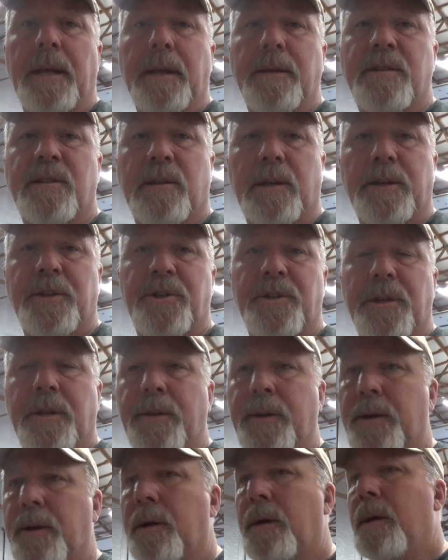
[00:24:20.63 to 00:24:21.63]
insulation in
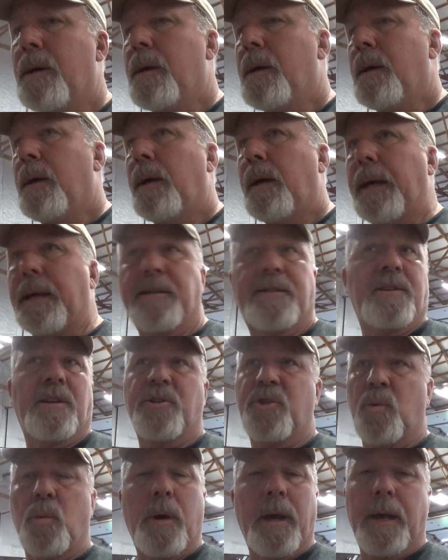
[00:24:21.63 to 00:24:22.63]
there in
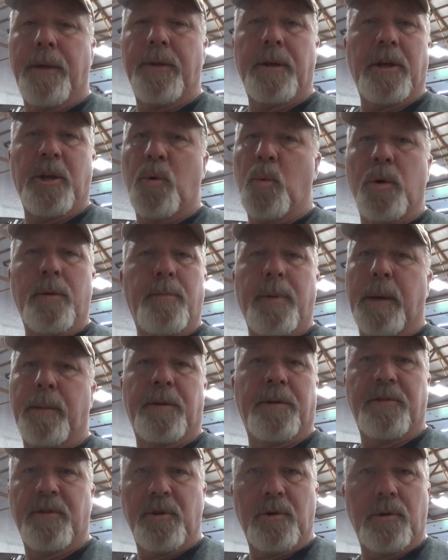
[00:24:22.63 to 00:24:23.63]
such a way that you wouldn't be able
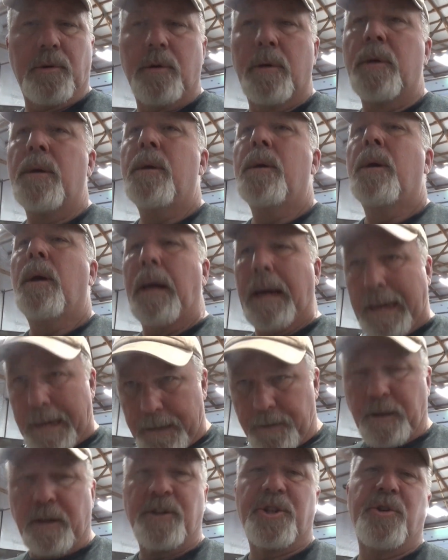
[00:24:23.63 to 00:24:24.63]
to do
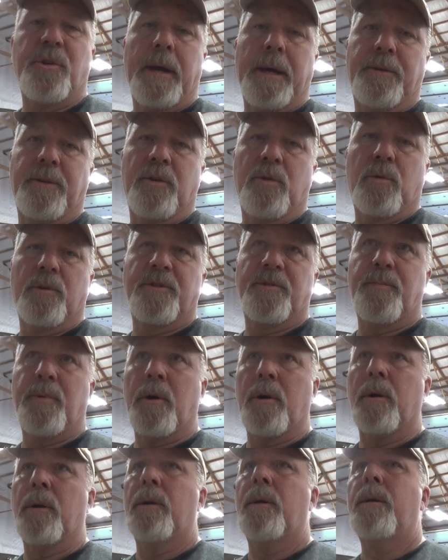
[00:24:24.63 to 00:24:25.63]
unless you had the doors
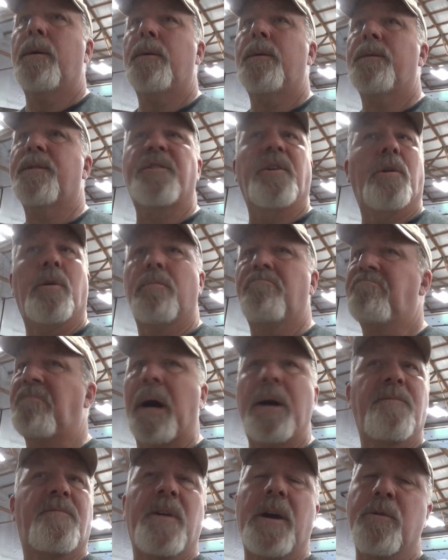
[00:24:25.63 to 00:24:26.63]
apart. So
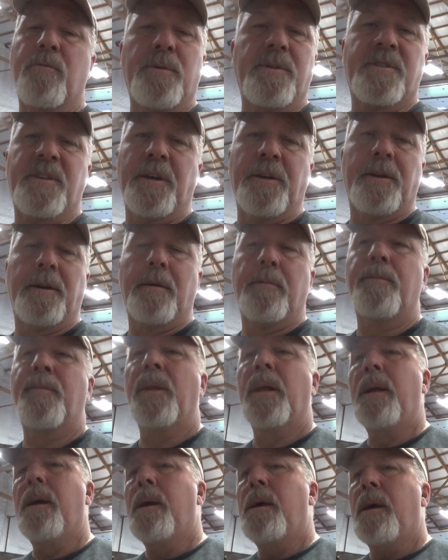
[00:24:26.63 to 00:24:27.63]
I'm fine reskinning it.
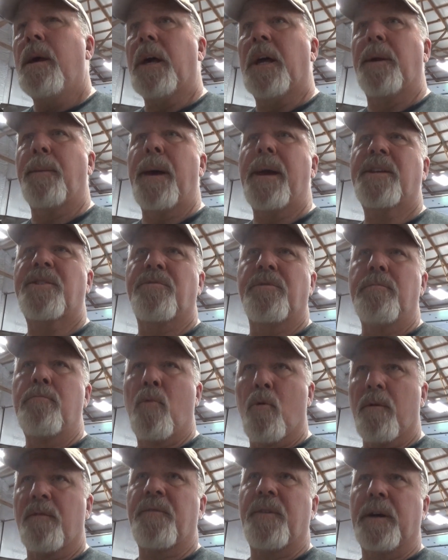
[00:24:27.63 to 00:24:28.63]
And I'm actually
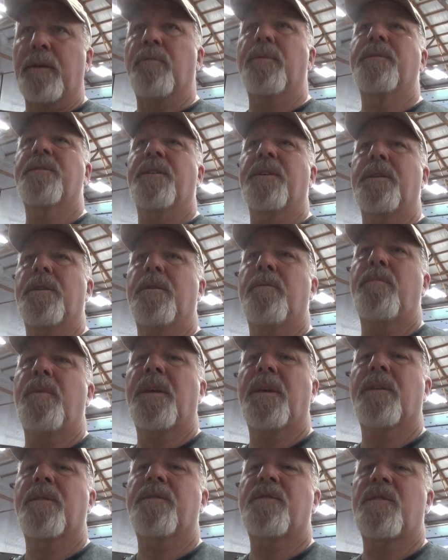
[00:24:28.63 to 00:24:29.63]
more fine reskinning it
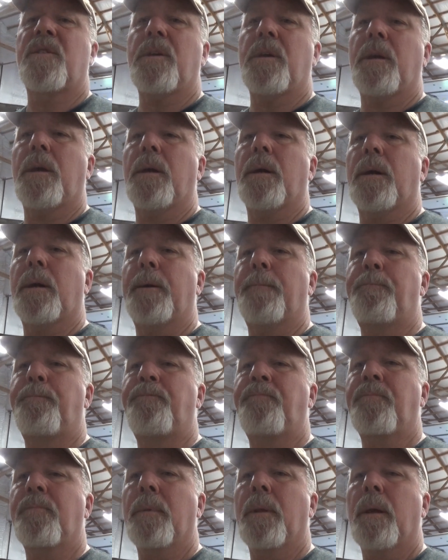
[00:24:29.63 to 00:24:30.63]
because the
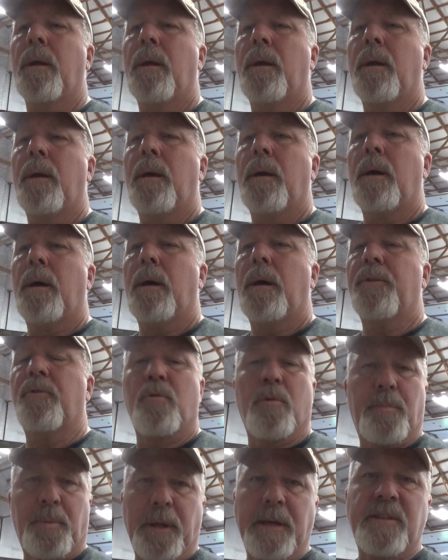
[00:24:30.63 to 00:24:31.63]

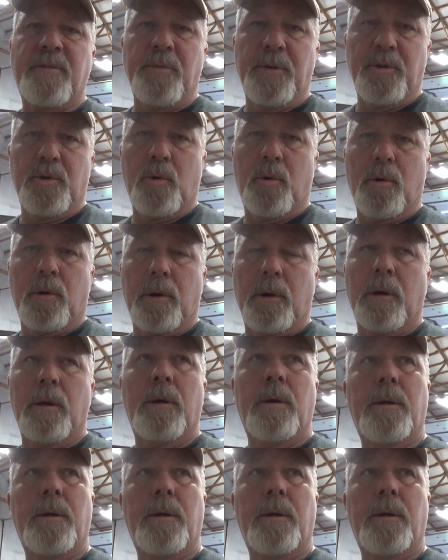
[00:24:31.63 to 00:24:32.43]
replacement door